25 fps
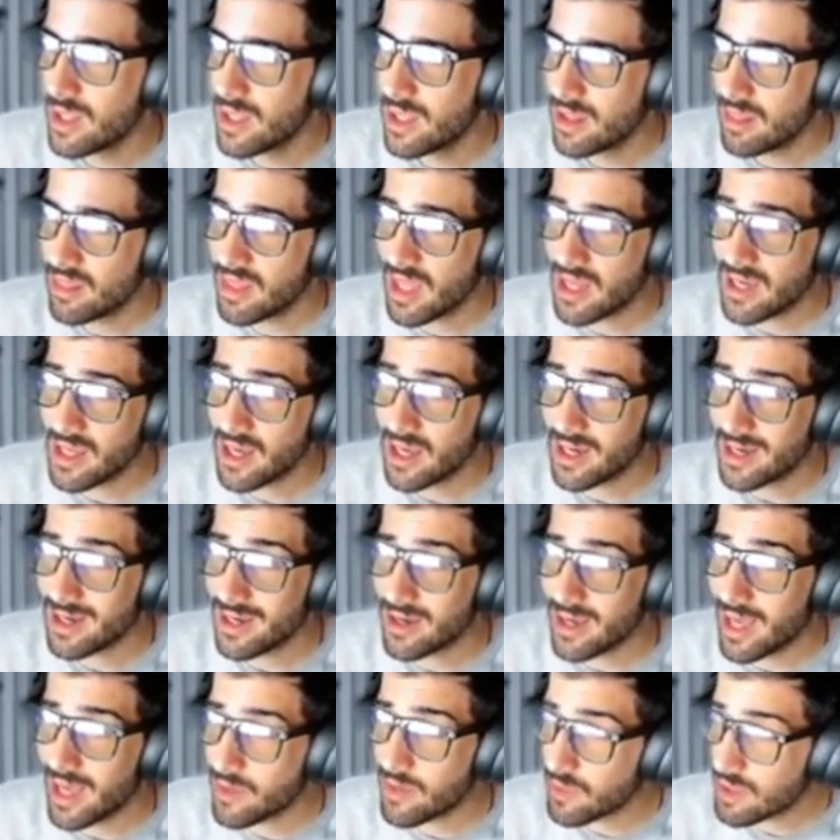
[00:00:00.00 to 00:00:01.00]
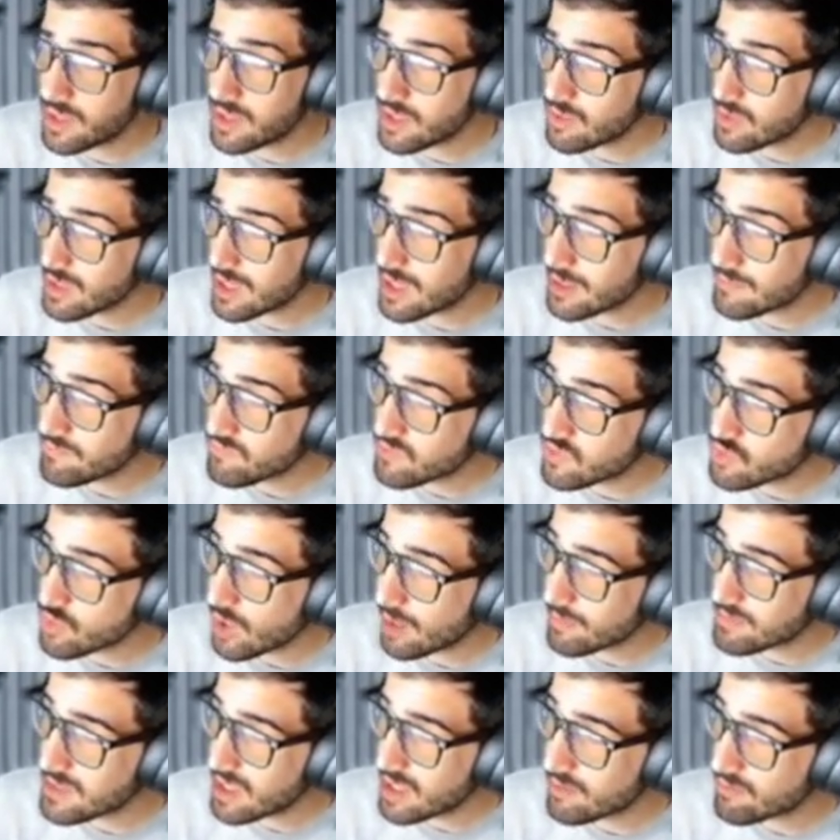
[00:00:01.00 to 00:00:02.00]
Then Edward Yuge
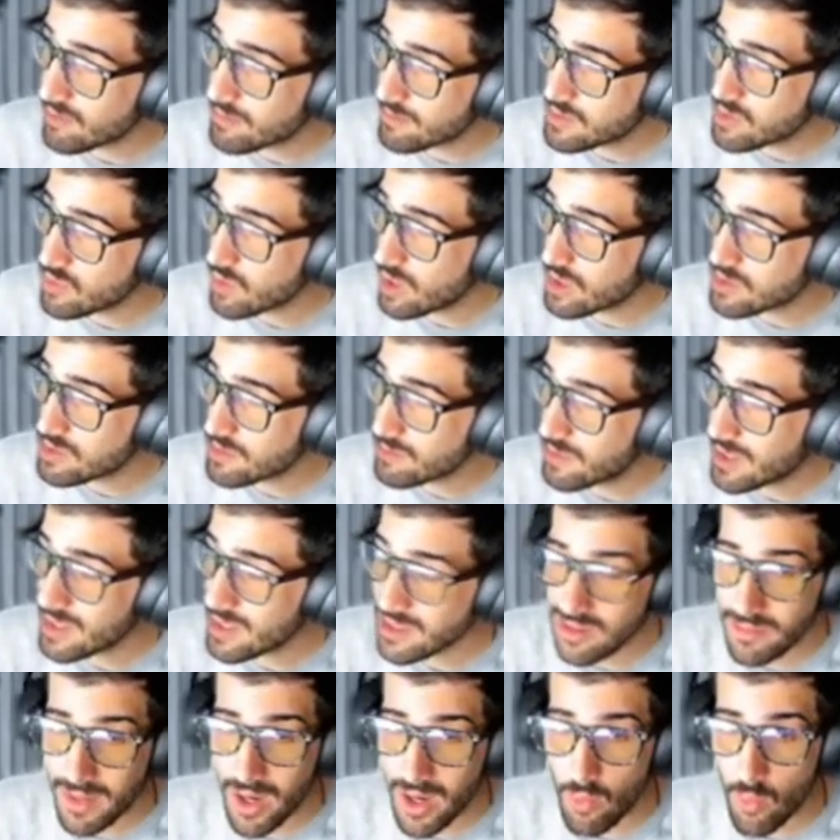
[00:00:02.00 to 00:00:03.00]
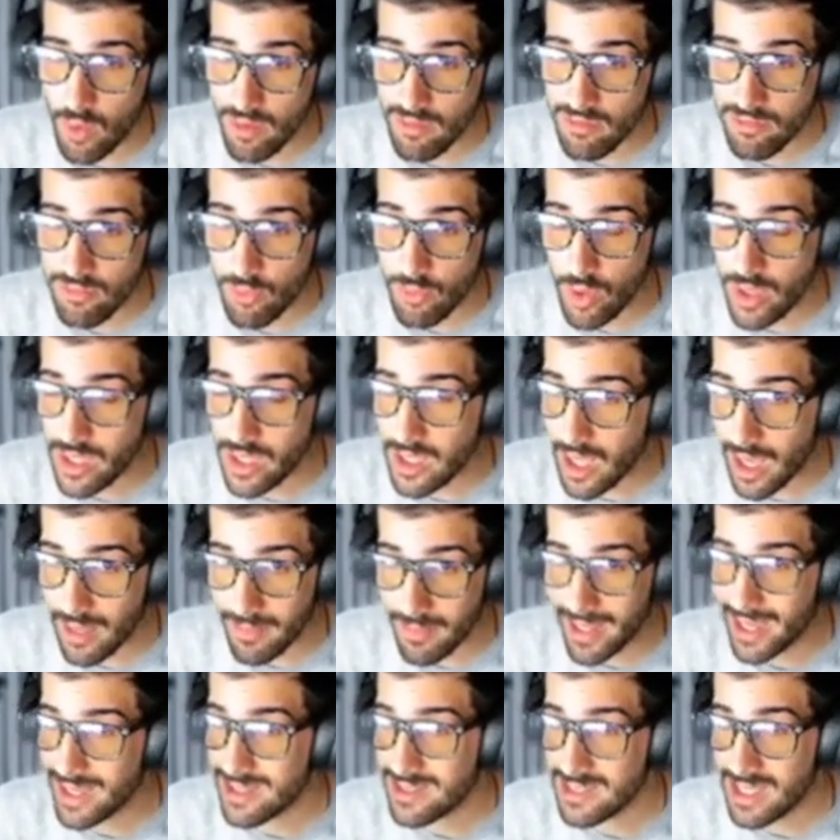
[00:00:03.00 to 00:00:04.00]
dropped down from $200 to about $140. Like
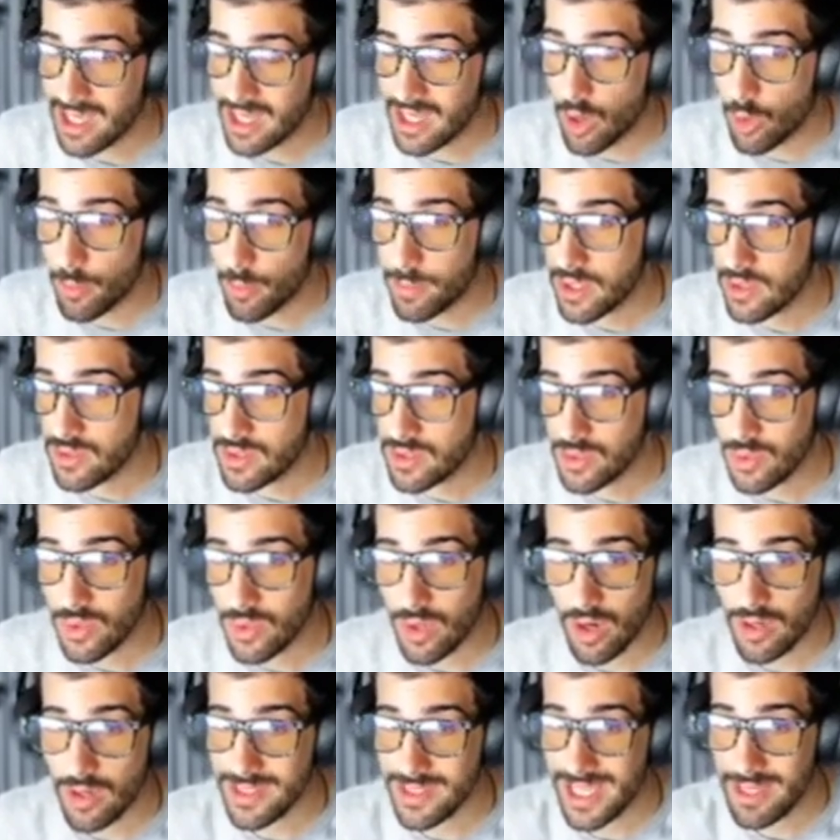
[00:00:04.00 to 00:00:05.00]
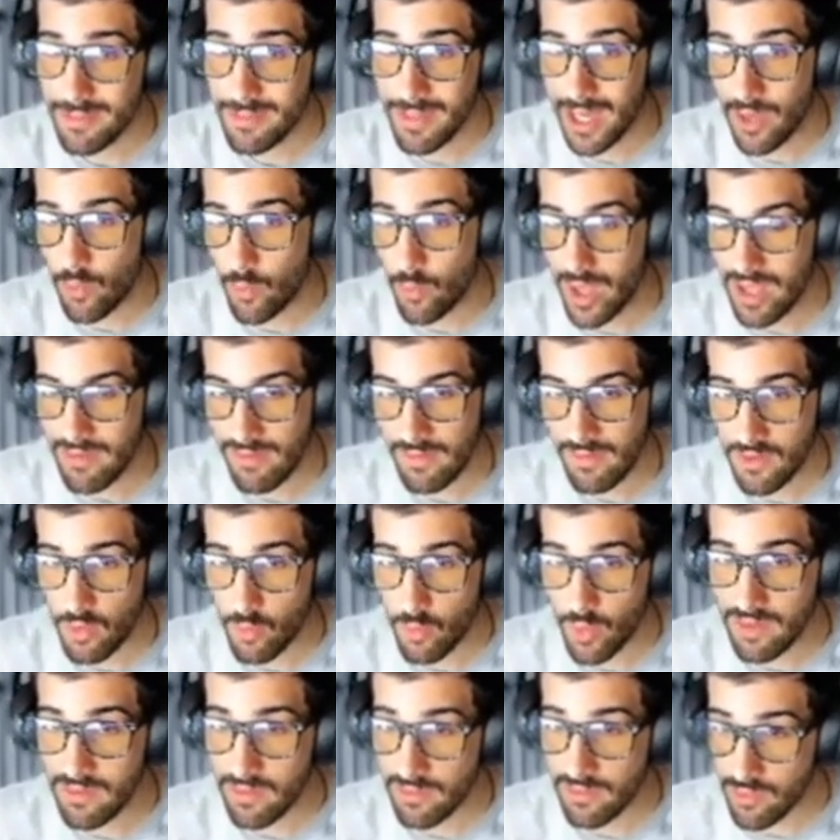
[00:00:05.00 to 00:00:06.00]
I said, OP02 cards keep getting wave after
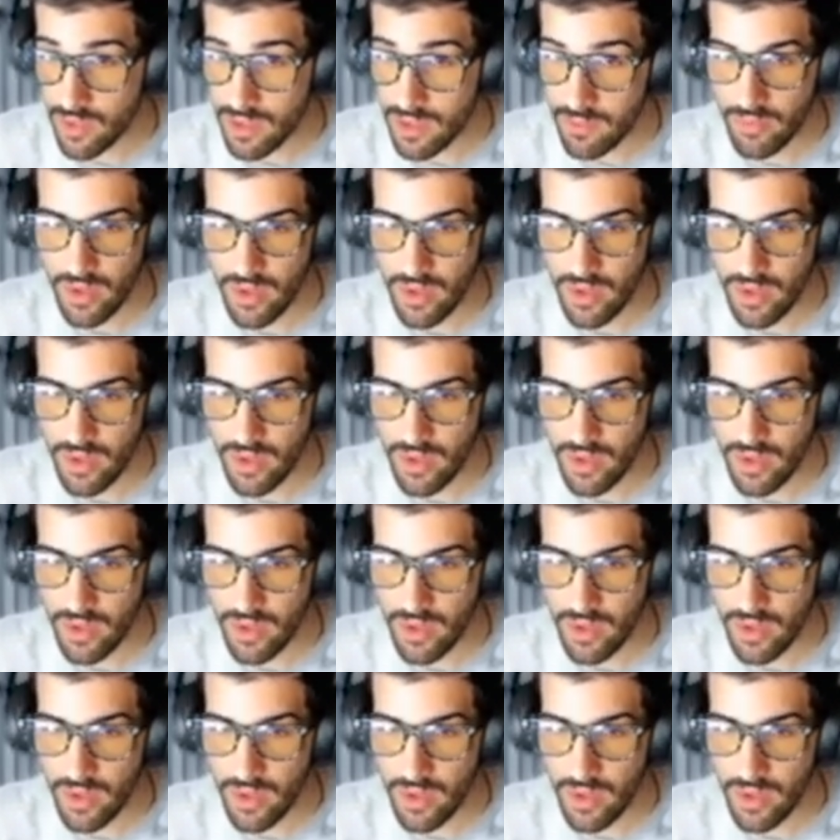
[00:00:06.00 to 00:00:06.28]
wave of reprint.